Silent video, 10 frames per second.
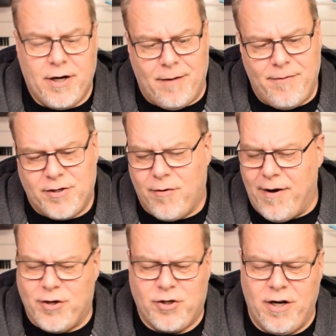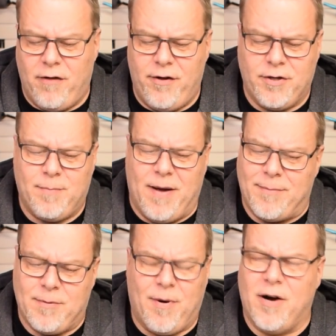This great shell that just pops
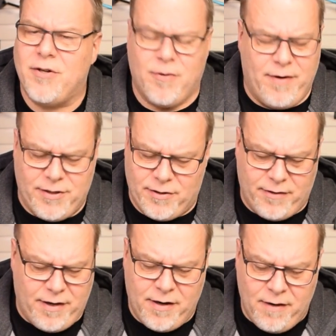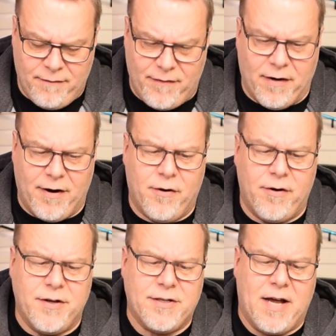apart so easily, very good
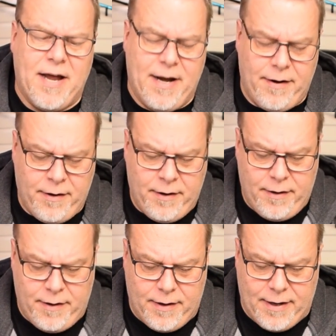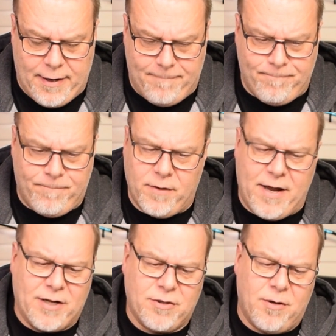design,
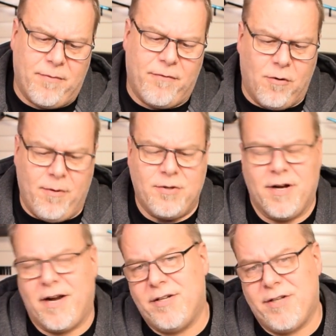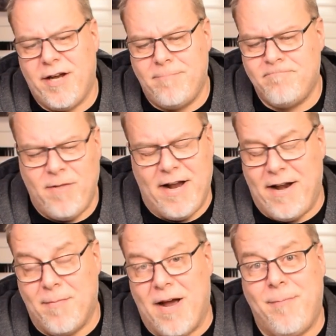excellent performance, like I said, and
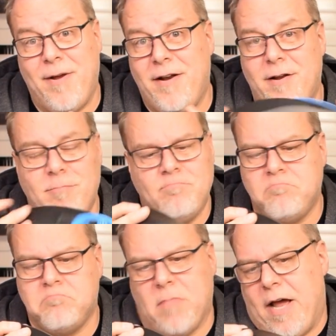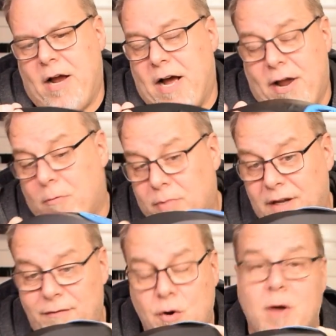in my opinion, I don't
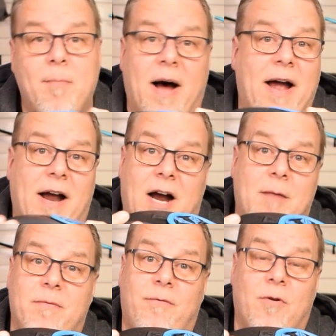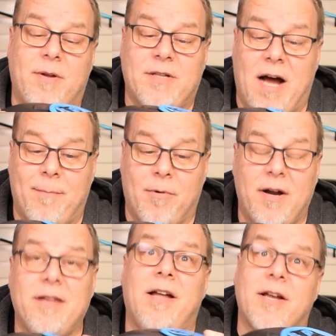believe you can buy a higher performance hopper
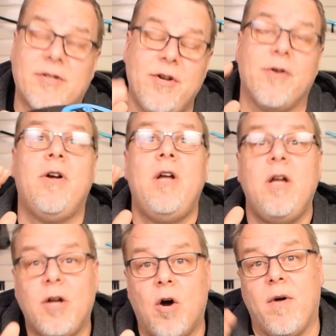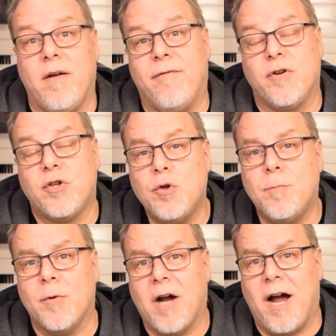unless you're going for
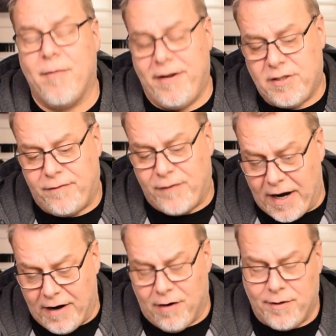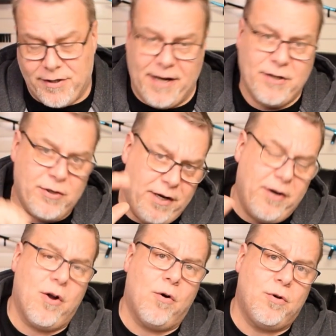super high rates of fire, in which case you need to
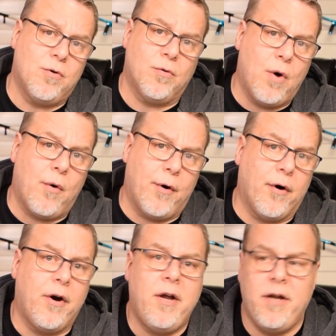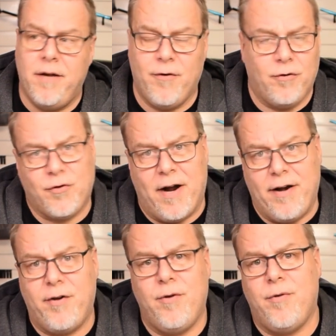go to a rotor if you're trying to
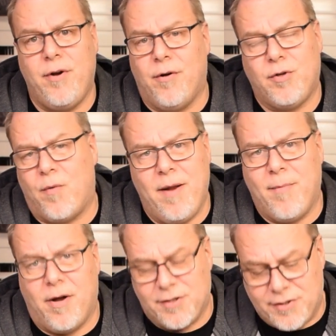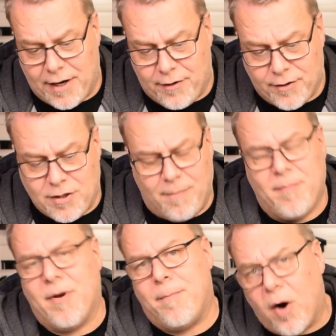do, you know, 20 balls a second or something.
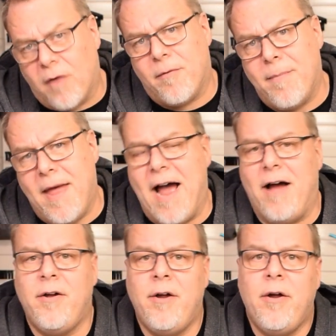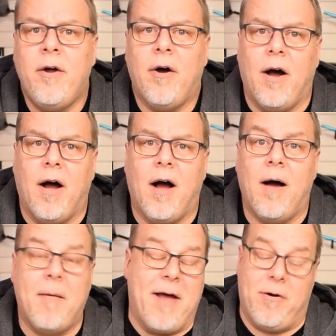But apart from that,
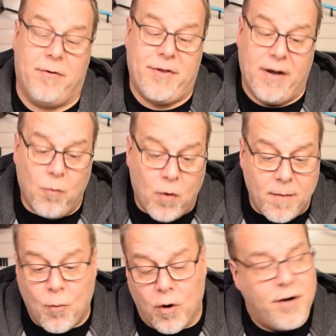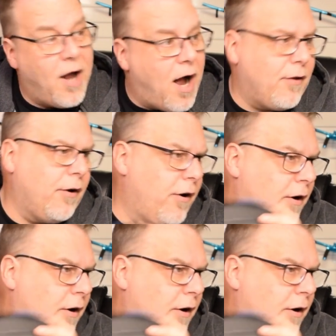I don't think one more dollar